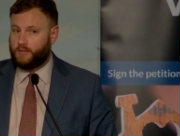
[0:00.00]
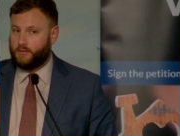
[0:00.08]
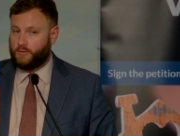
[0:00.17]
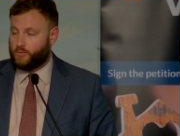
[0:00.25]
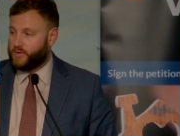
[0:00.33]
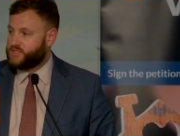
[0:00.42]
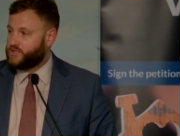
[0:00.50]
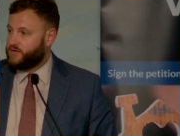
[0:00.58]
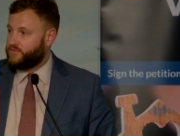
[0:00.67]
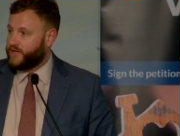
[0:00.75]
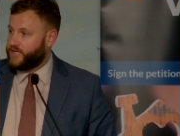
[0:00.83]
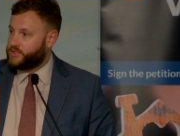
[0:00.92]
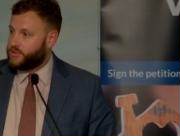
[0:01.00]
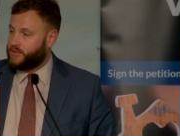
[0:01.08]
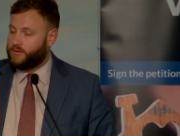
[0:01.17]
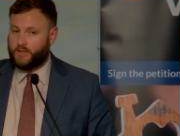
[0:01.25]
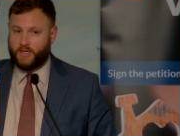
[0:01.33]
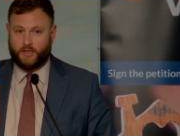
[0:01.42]
the recent
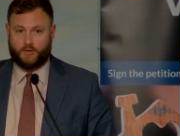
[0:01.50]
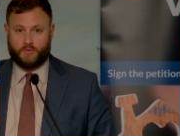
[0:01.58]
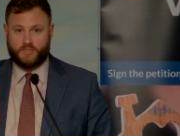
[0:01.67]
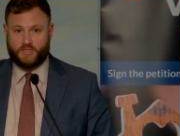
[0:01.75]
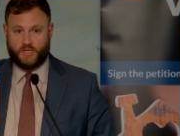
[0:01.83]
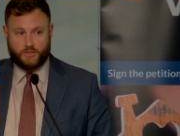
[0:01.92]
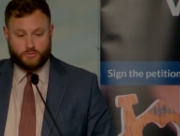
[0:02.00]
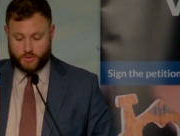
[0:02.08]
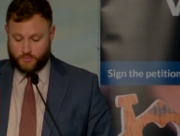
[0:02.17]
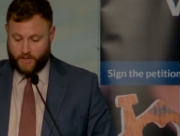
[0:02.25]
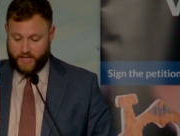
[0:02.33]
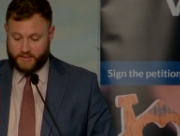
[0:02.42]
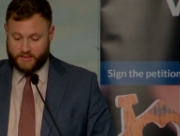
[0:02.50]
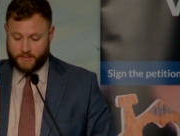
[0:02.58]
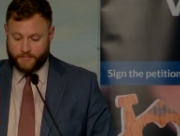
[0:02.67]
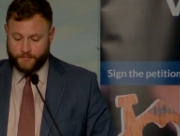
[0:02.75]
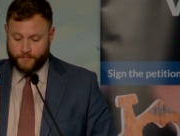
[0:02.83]
inflation and increase in interest rates.